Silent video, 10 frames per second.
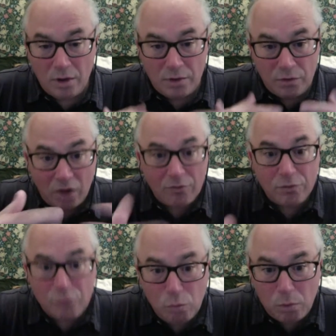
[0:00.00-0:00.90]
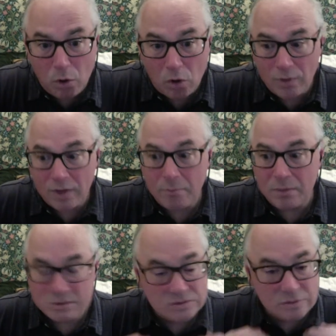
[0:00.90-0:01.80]
not through borrowing,
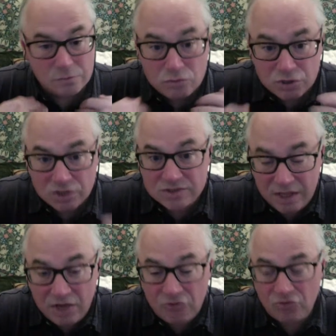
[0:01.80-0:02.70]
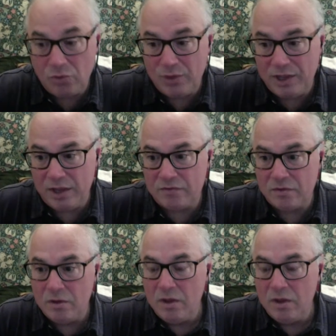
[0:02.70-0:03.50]
but through just issuing it.